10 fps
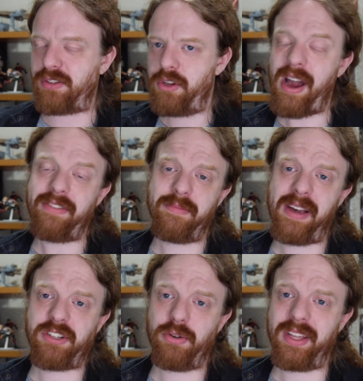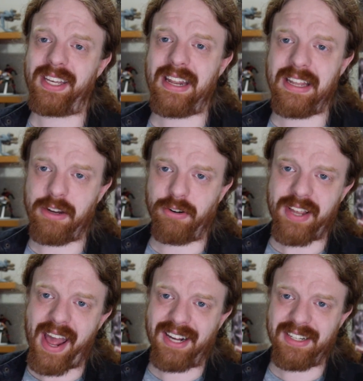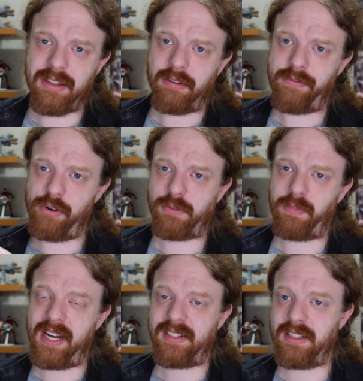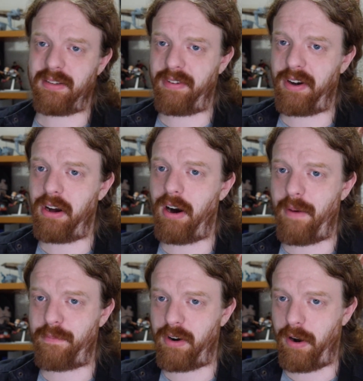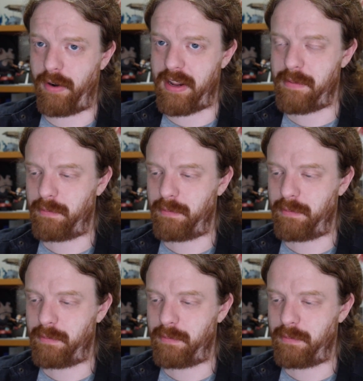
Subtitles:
You have to make sure that getting your attacks in the first place is a very high priority.